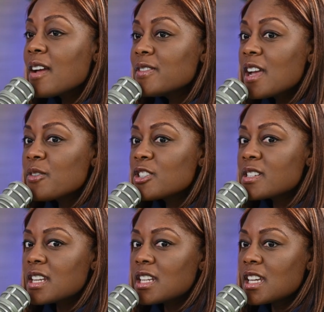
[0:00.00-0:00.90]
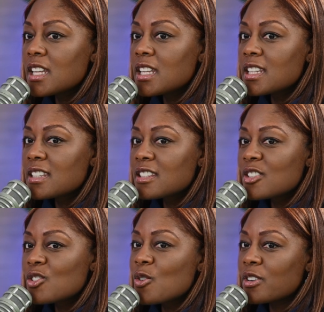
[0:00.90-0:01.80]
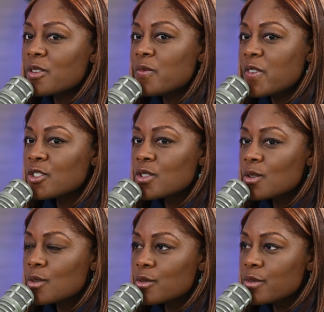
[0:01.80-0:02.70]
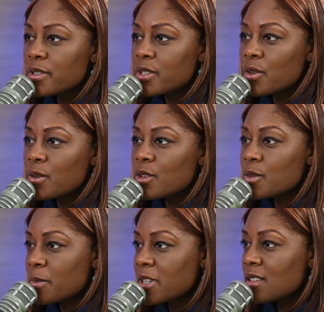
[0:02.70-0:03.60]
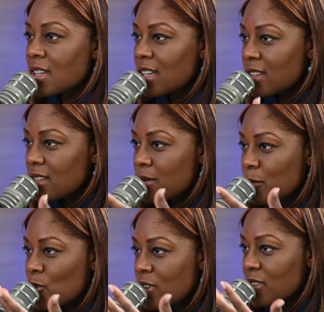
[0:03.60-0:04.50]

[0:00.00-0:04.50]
never seen it in your conventional grocery stores, but like the more